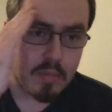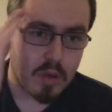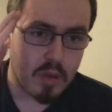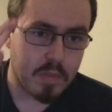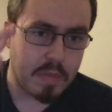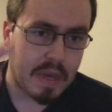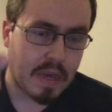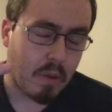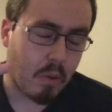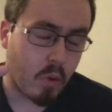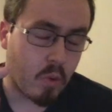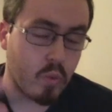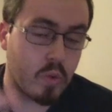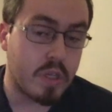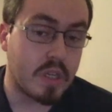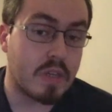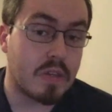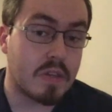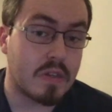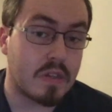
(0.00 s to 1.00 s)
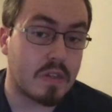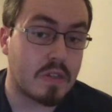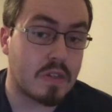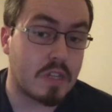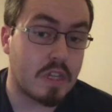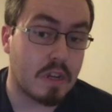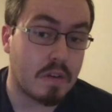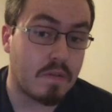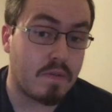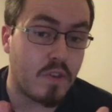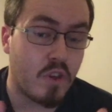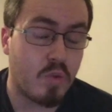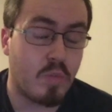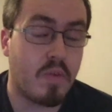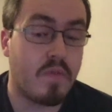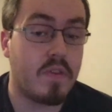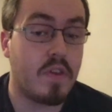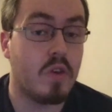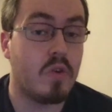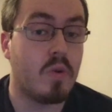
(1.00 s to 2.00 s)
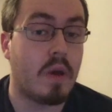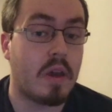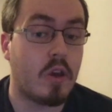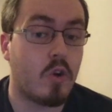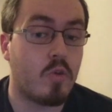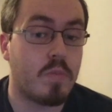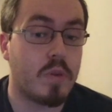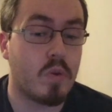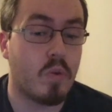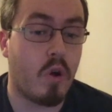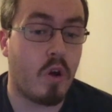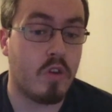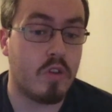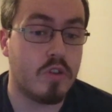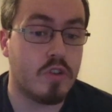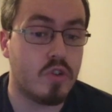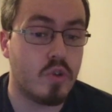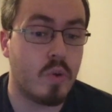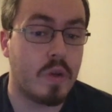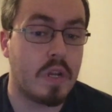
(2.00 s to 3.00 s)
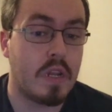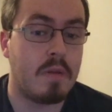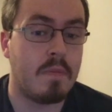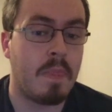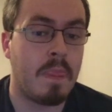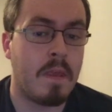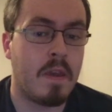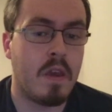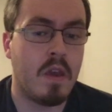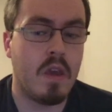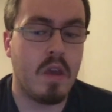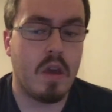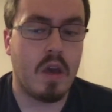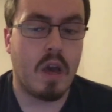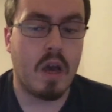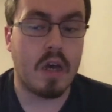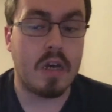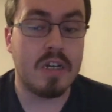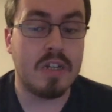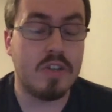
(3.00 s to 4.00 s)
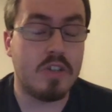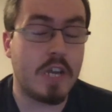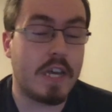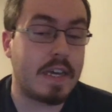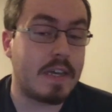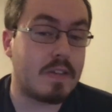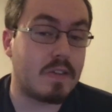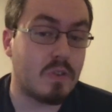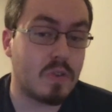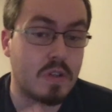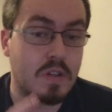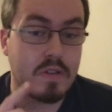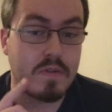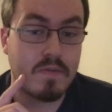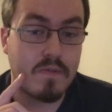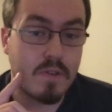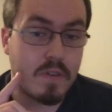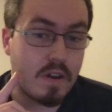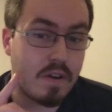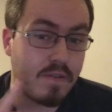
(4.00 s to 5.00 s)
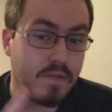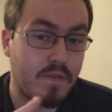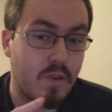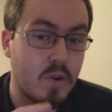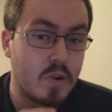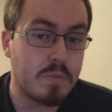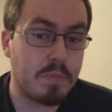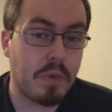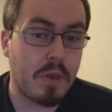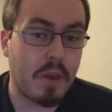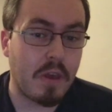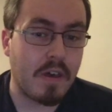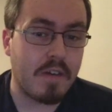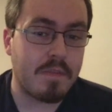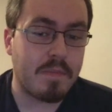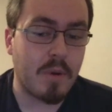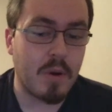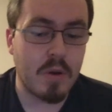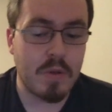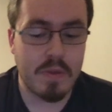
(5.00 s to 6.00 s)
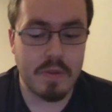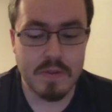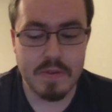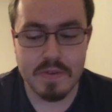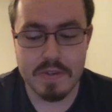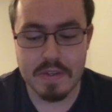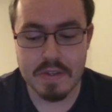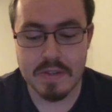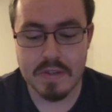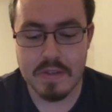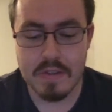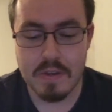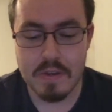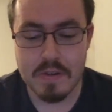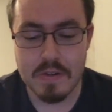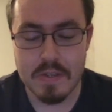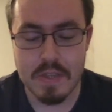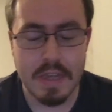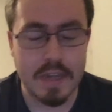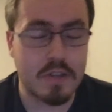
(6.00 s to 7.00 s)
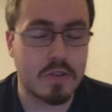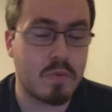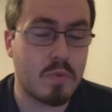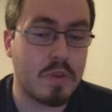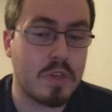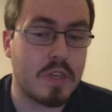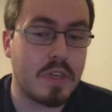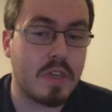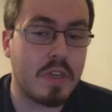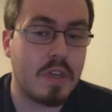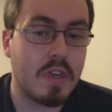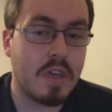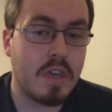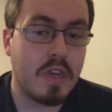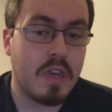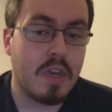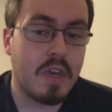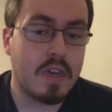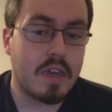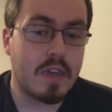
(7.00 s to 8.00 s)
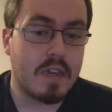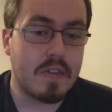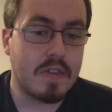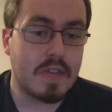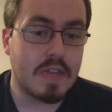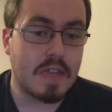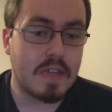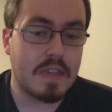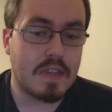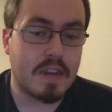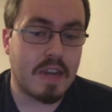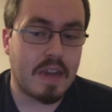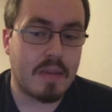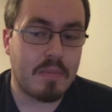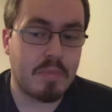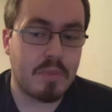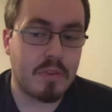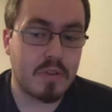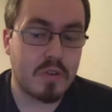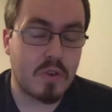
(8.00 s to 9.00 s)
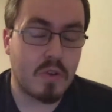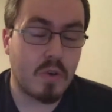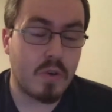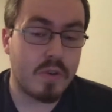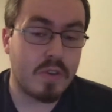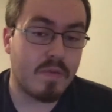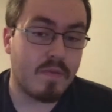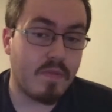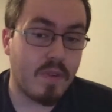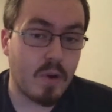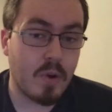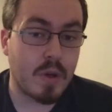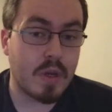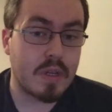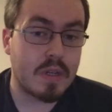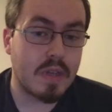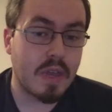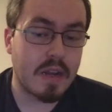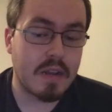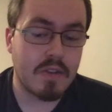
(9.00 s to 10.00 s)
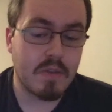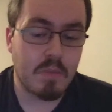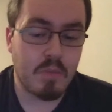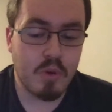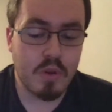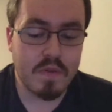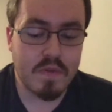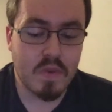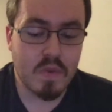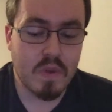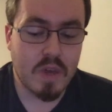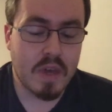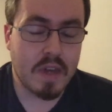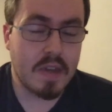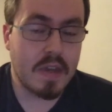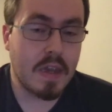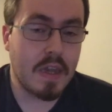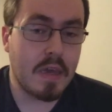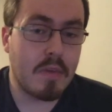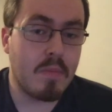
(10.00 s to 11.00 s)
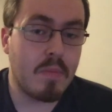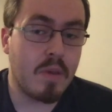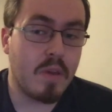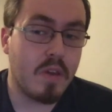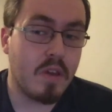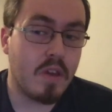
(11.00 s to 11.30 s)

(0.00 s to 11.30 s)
up our Week 16 film review. I hope you all enjoyed it. Uh, Giants looking for their first playoff berth in six years next week against the Indianapolis Colts. I'm very excited to preview that game.